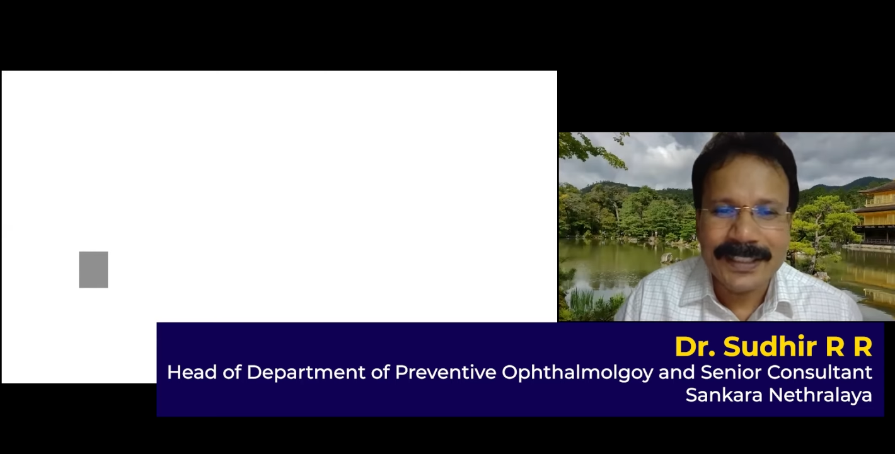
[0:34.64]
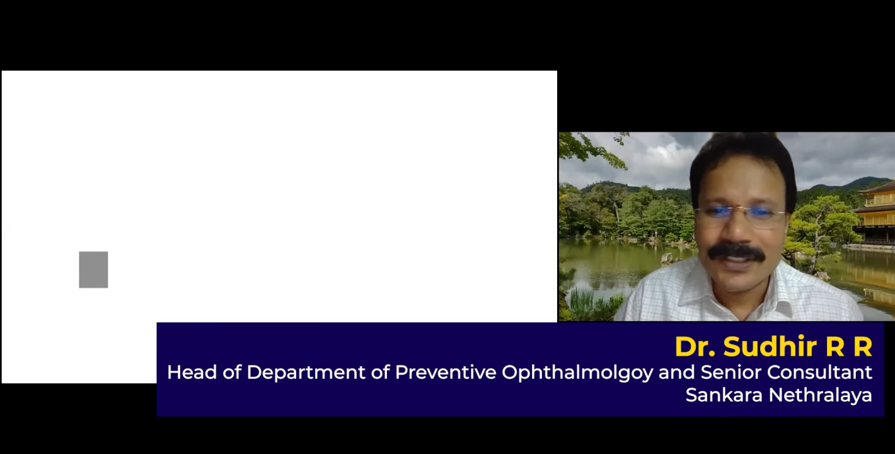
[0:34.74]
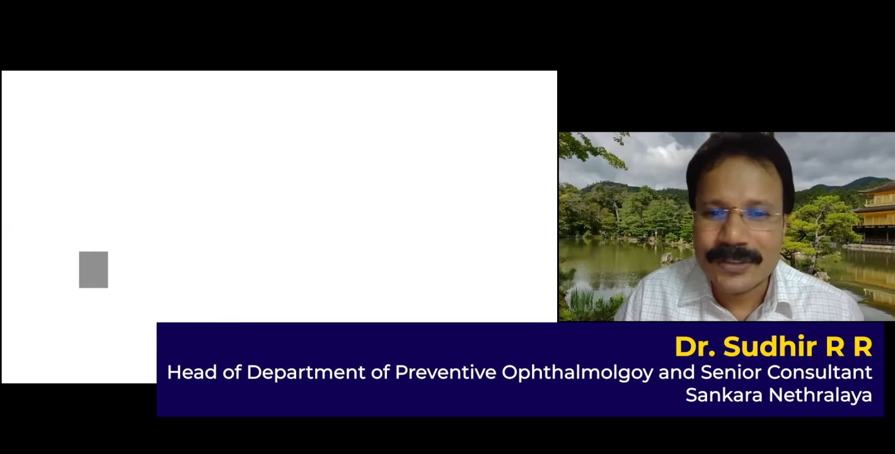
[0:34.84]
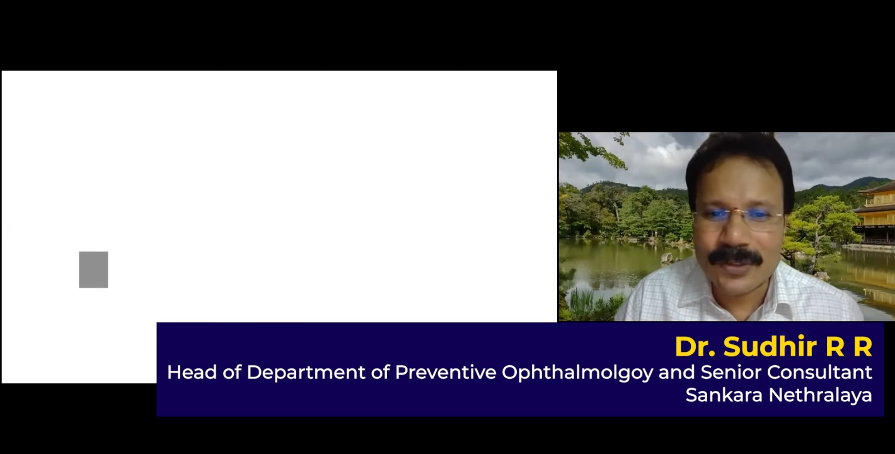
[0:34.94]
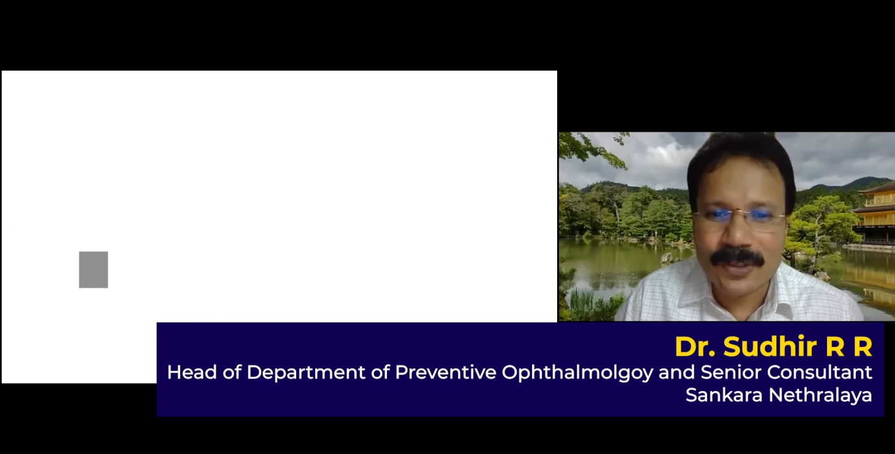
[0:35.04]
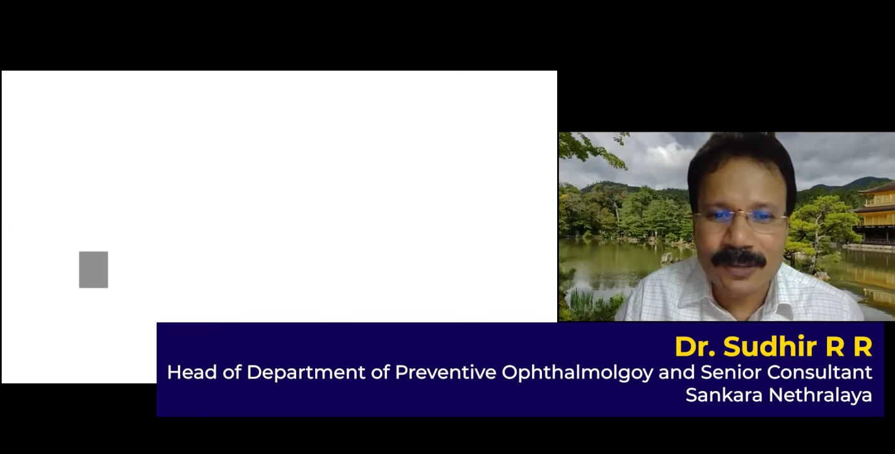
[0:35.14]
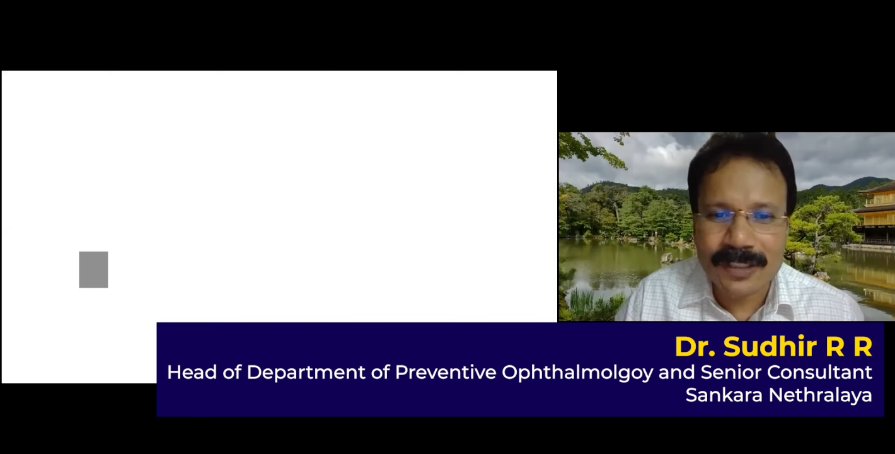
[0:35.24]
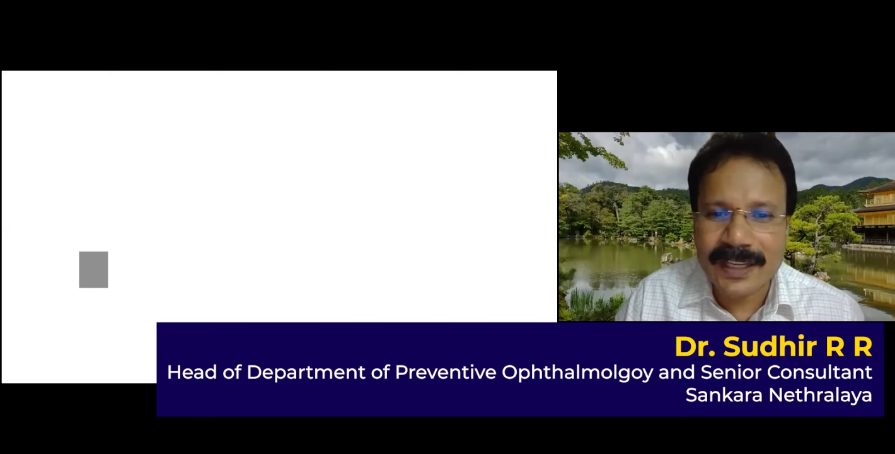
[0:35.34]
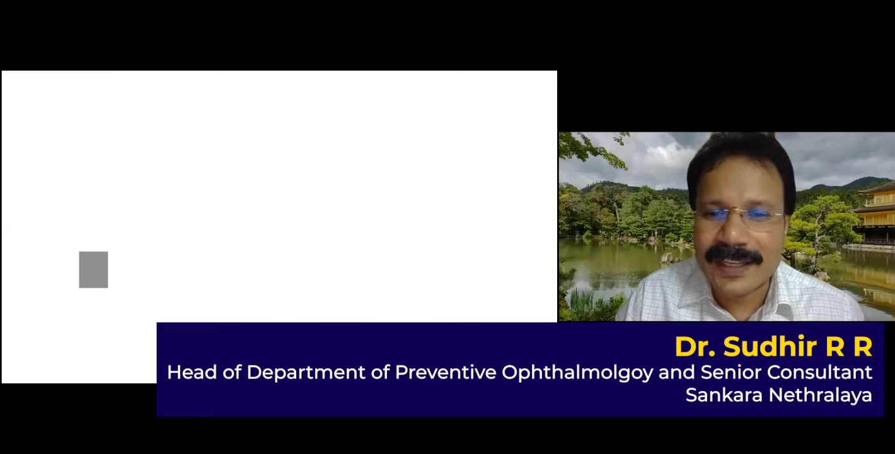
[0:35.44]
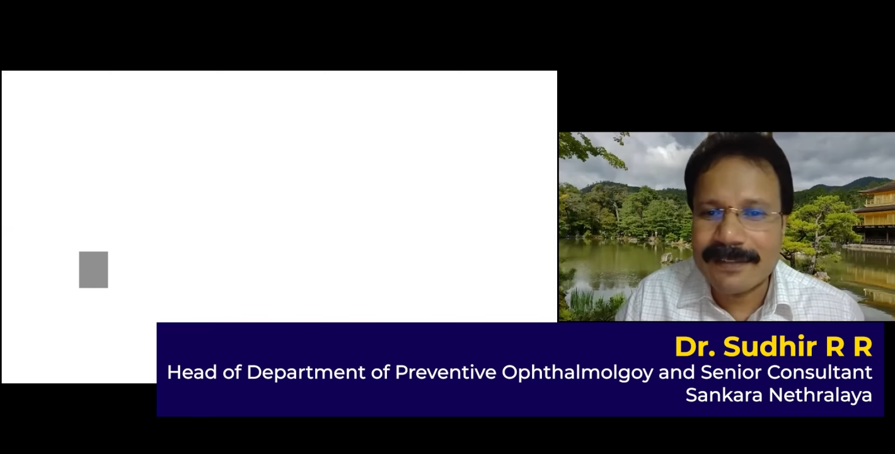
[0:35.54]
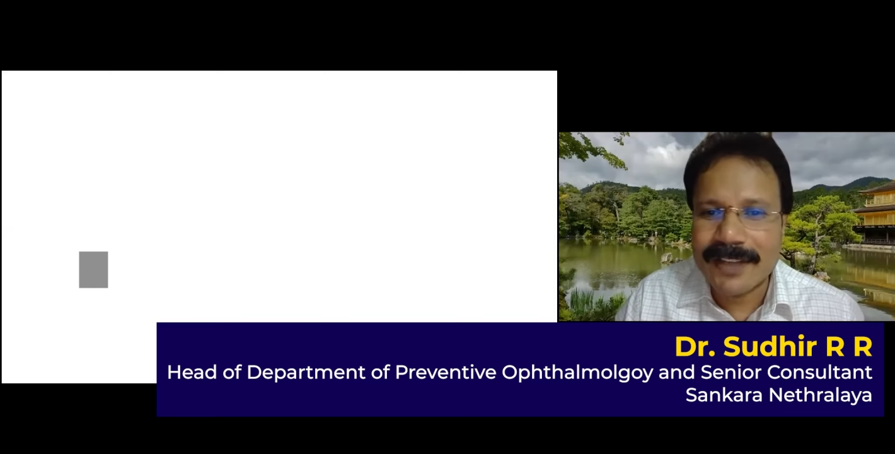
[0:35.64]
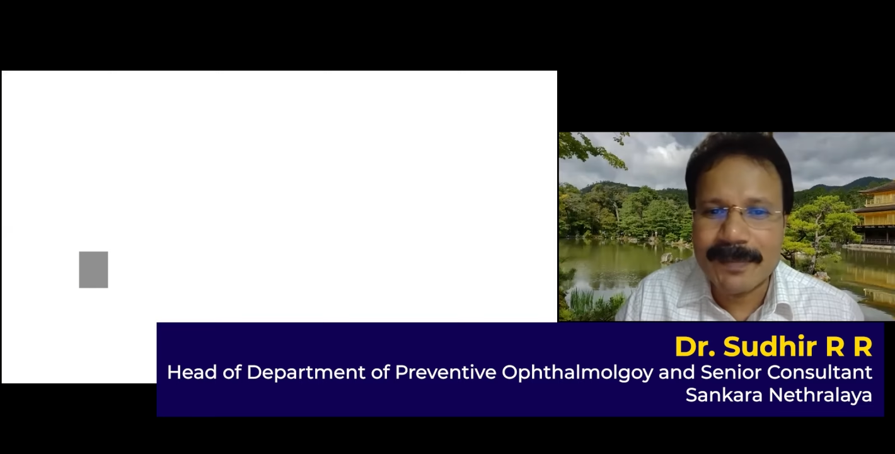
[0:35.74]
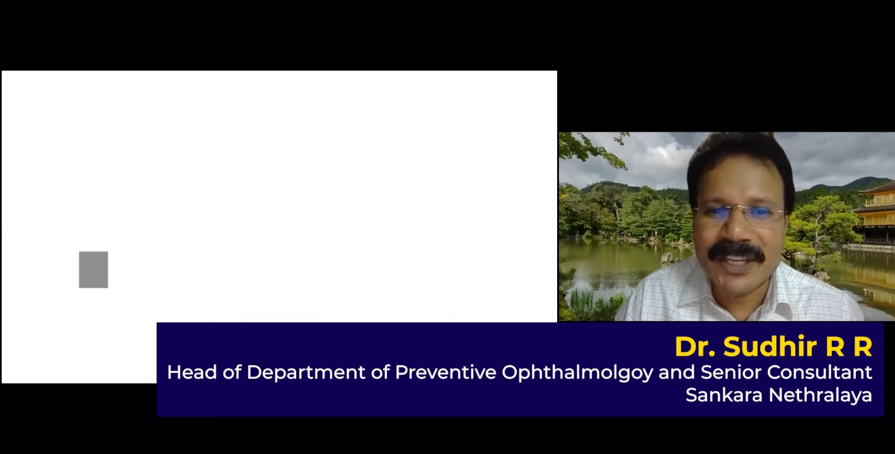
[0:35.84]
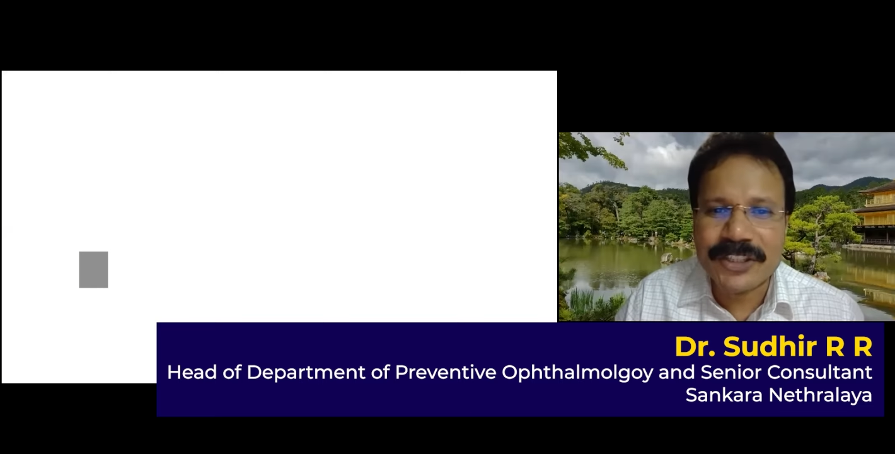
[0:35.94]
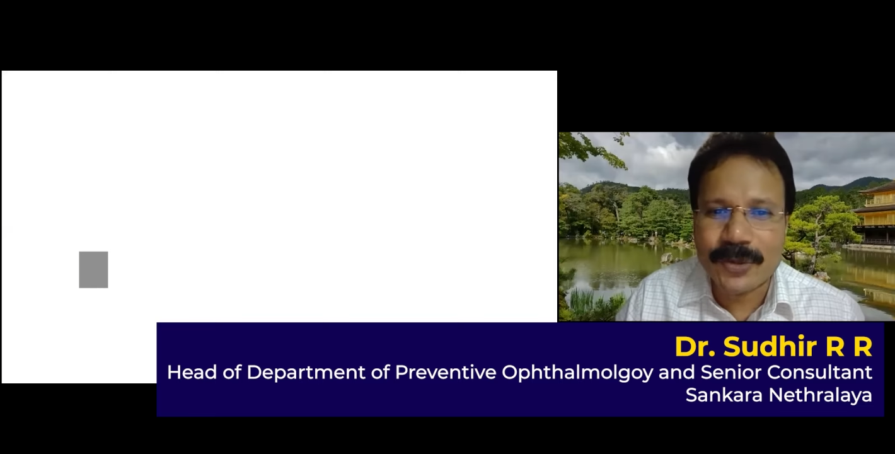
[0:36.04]
So Dr. Nikhil will
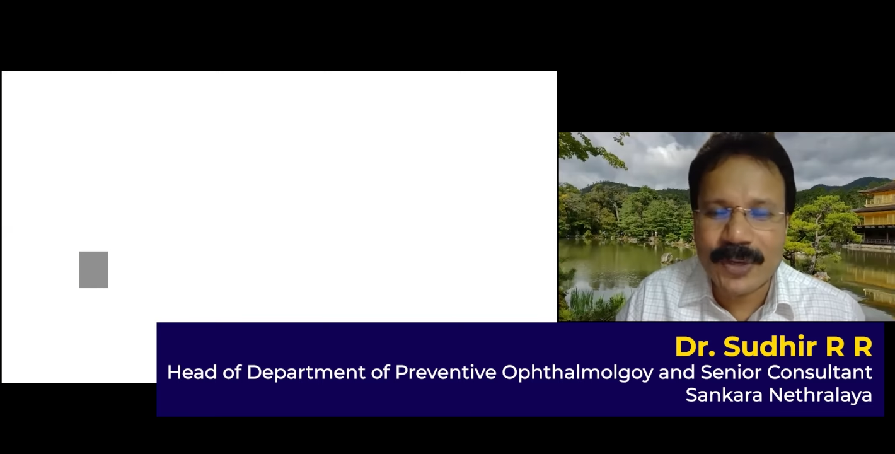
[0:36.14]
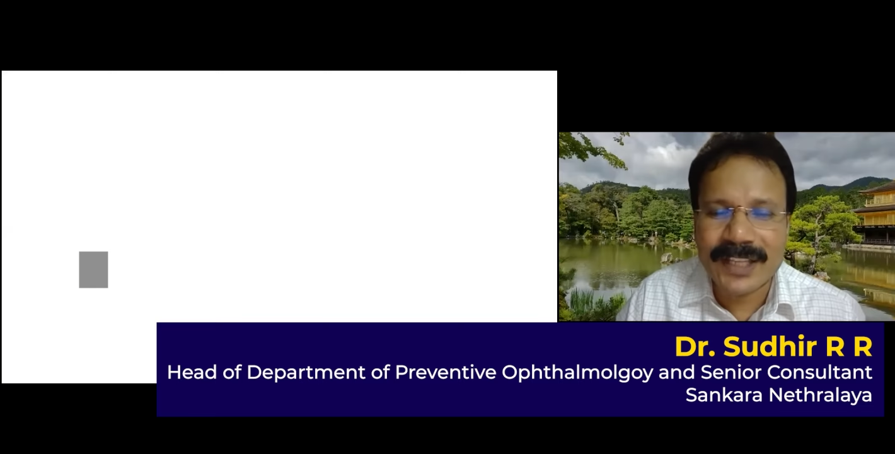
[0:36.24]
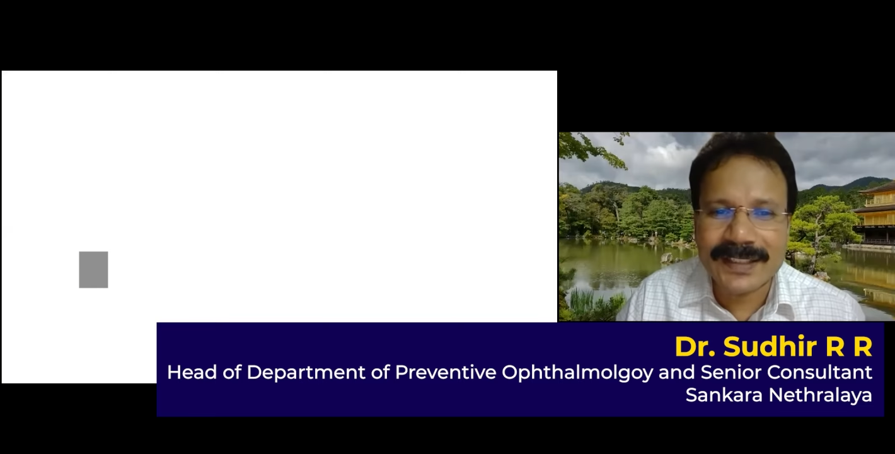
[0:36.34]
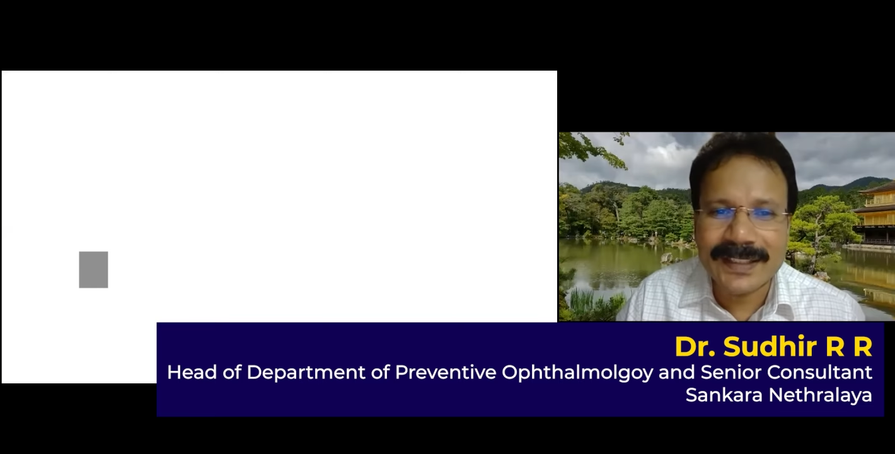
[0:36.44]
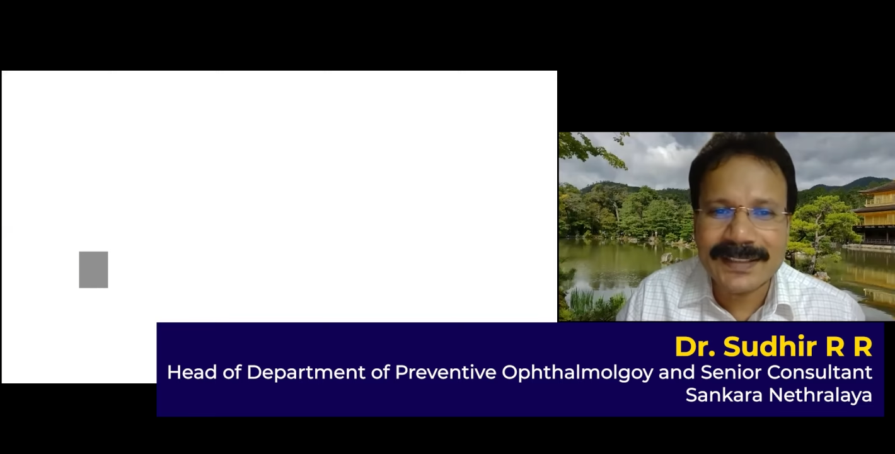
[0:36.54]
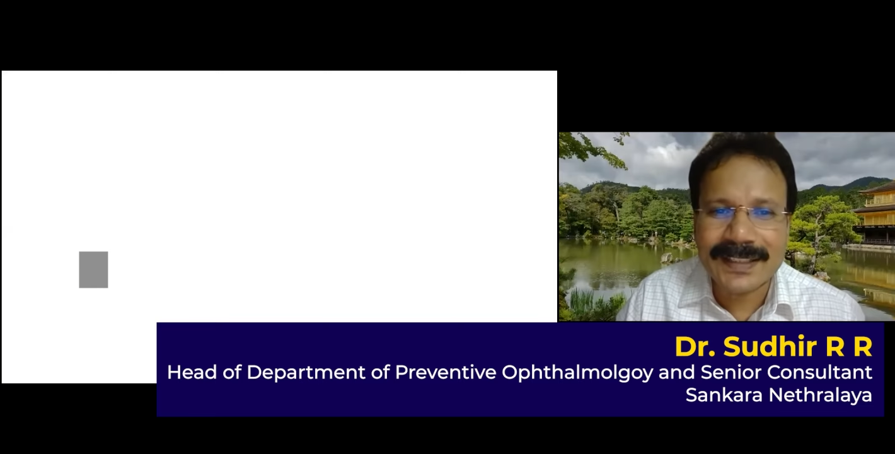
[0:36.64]
be showing this,